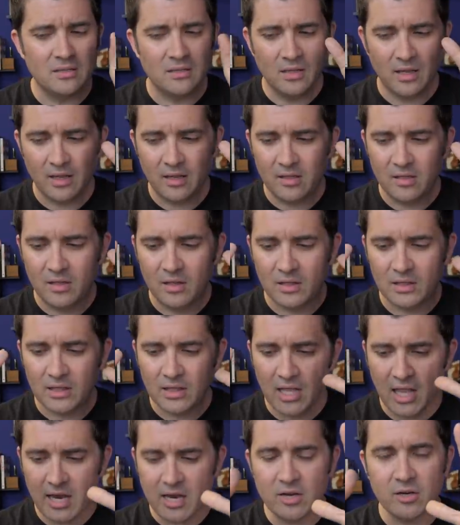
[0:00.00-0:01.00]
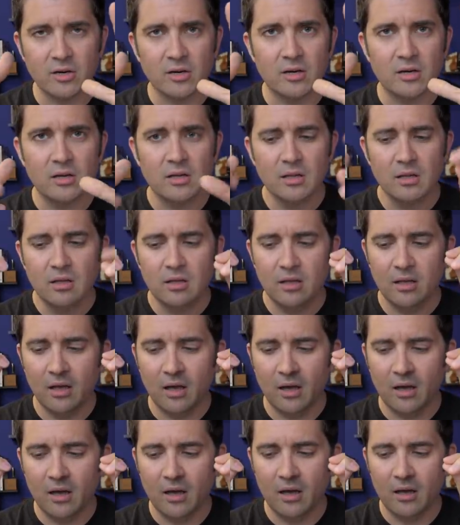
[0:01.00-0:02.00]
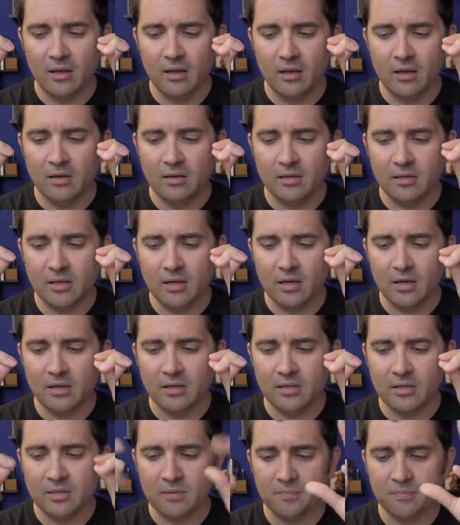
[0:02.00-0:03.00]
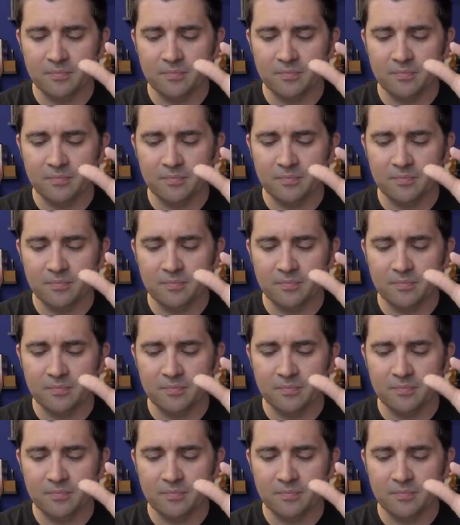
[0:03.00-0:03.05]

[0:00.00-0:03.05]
Like the lighter uh, and and